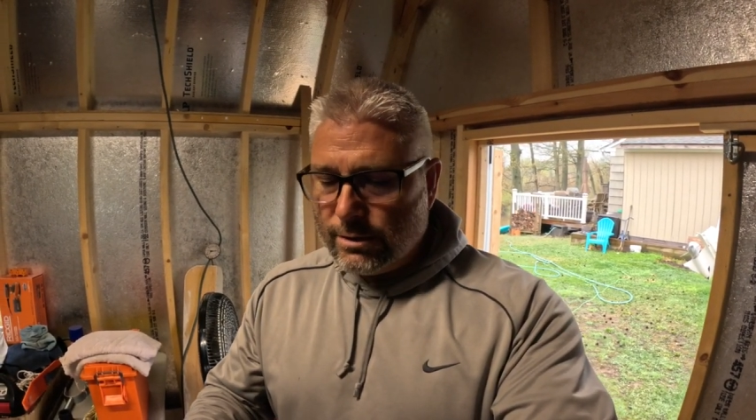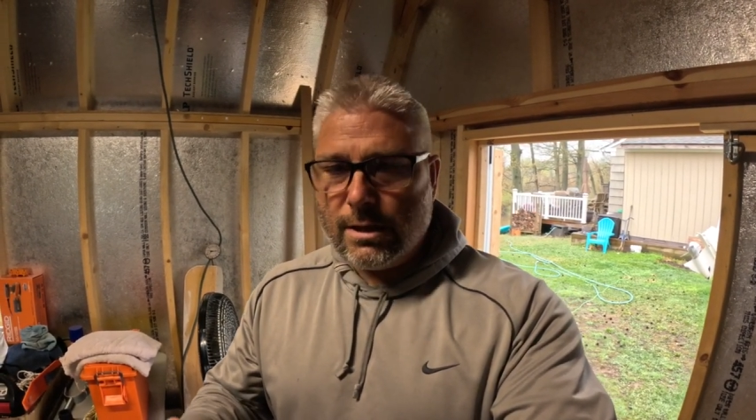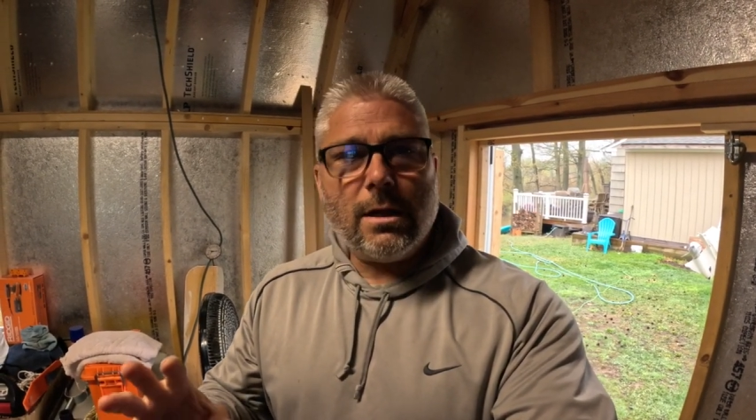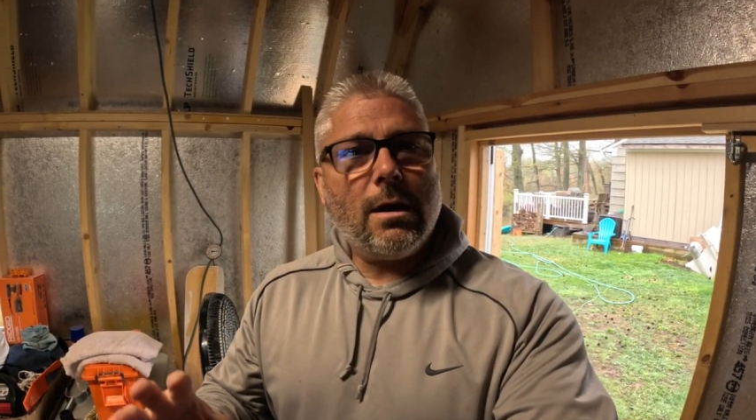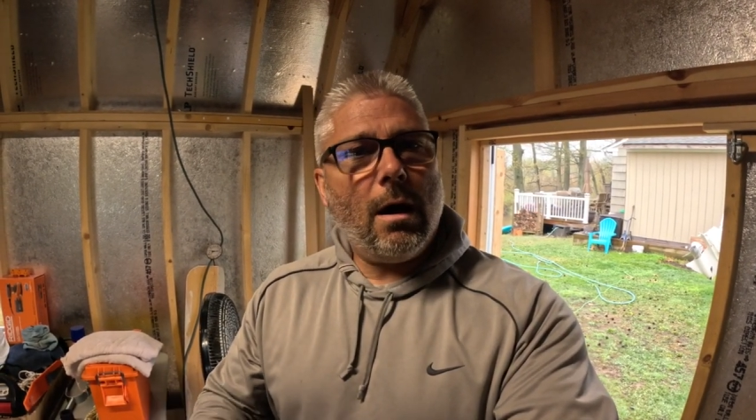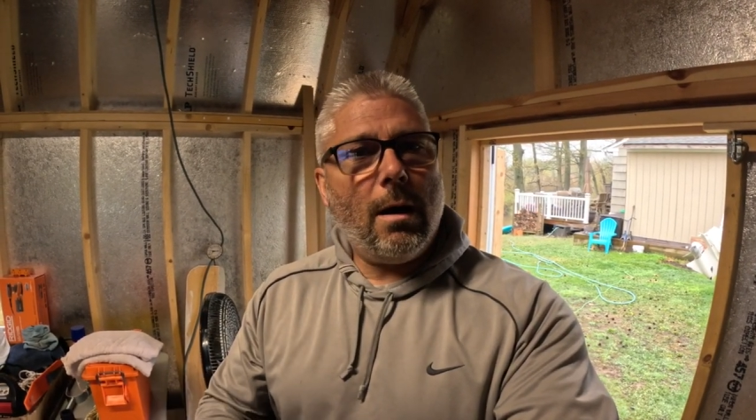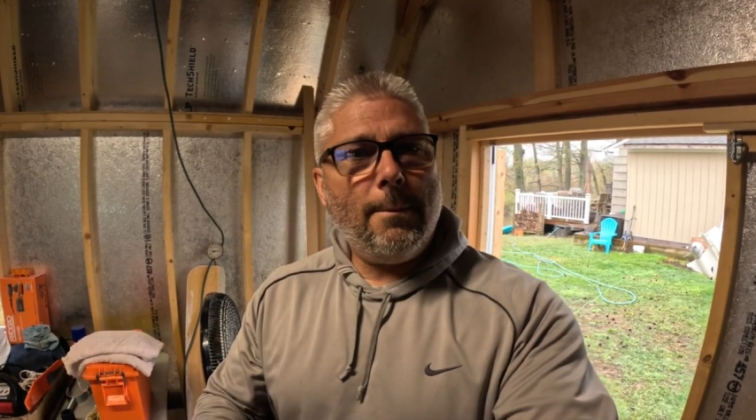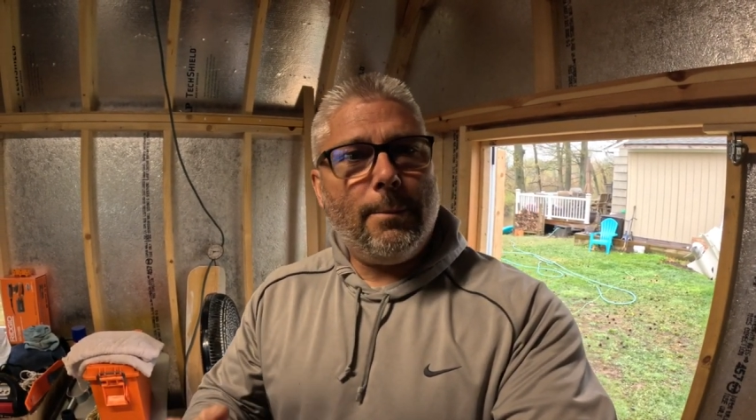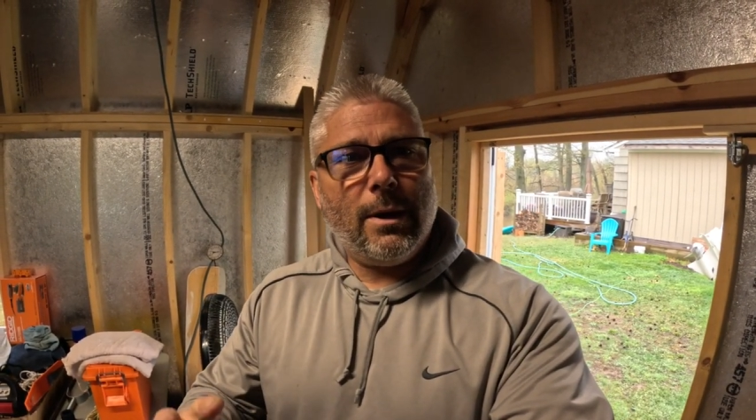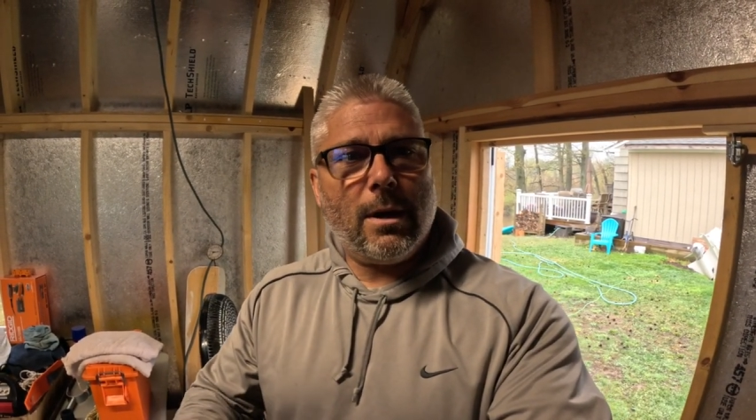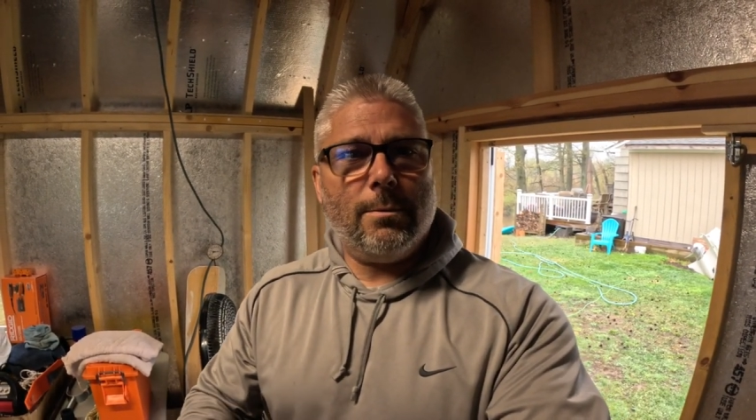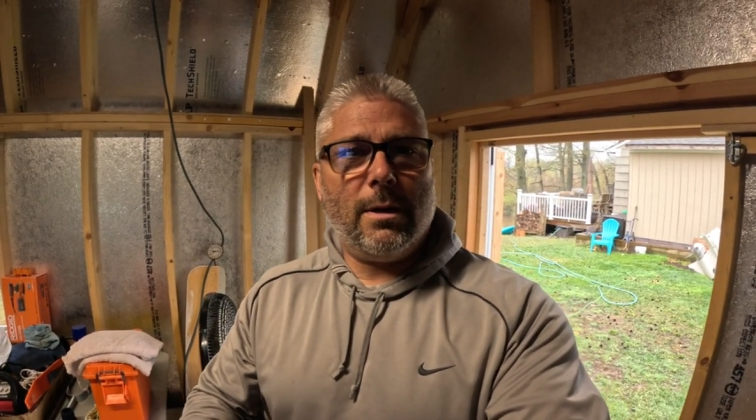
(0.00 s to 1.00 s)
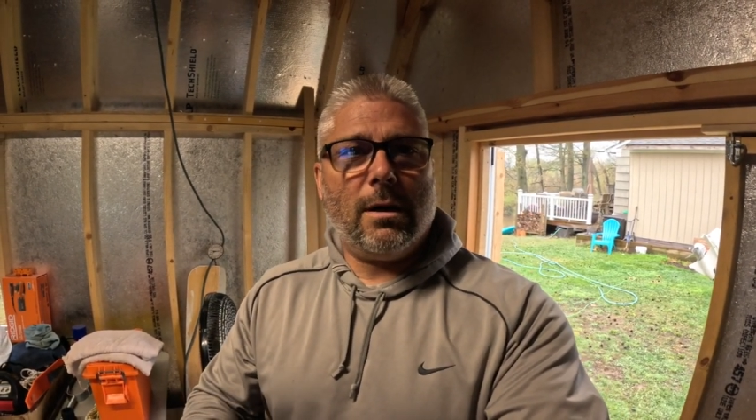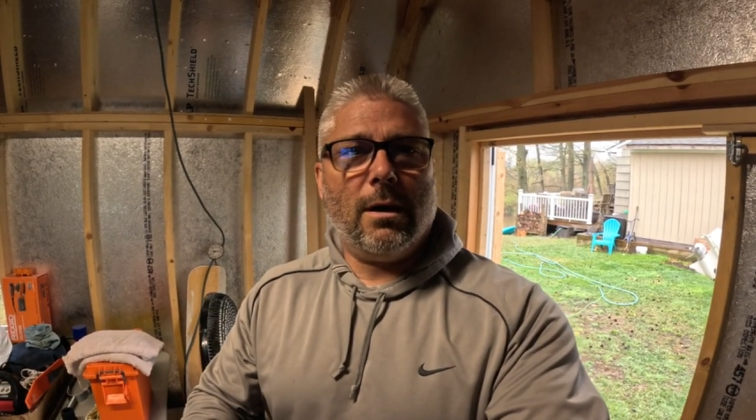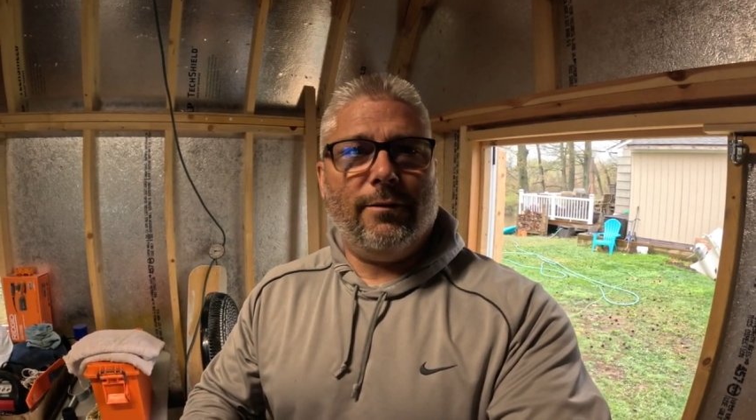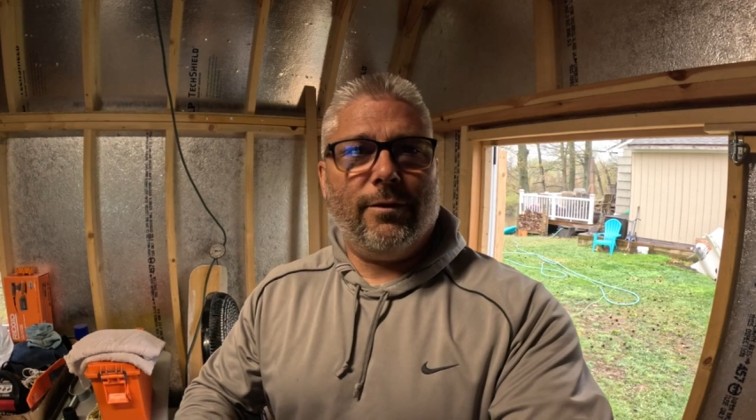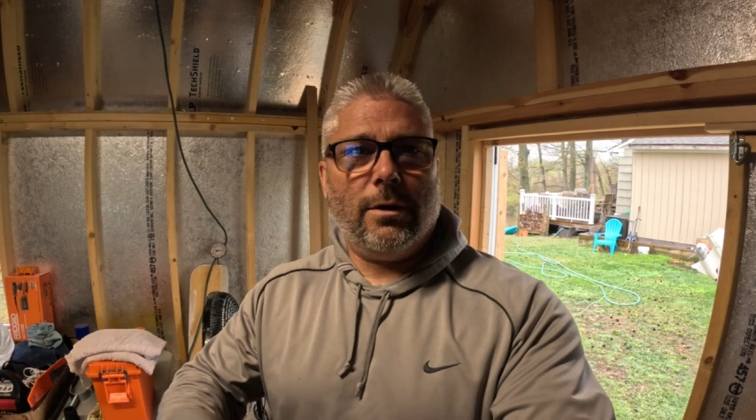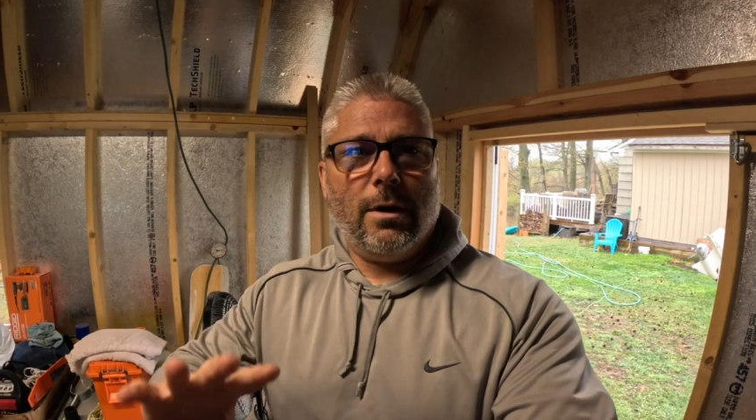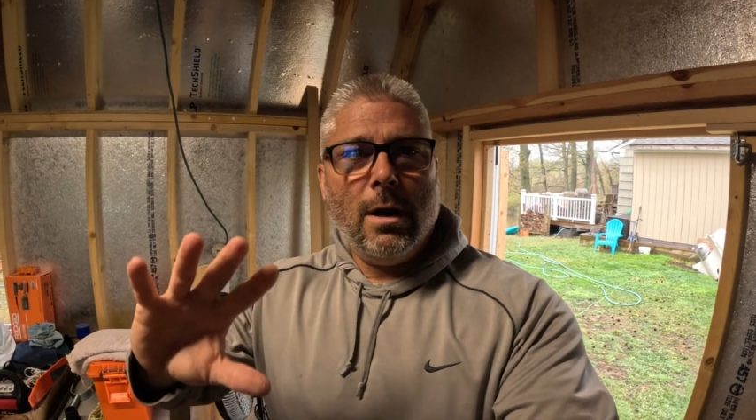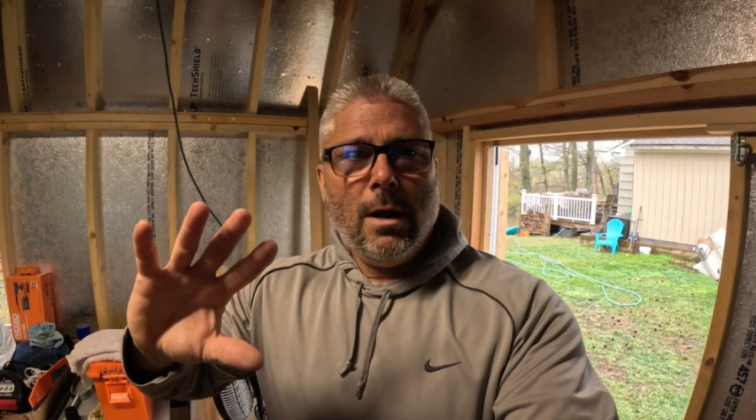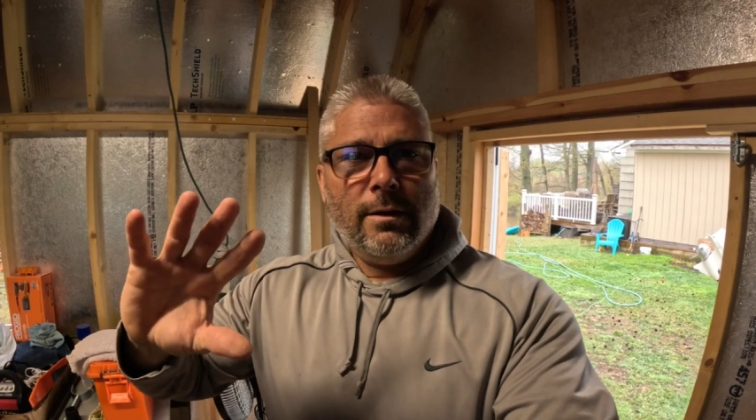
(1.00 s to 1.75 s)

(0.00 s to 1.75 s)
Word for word: They come pick up my cover,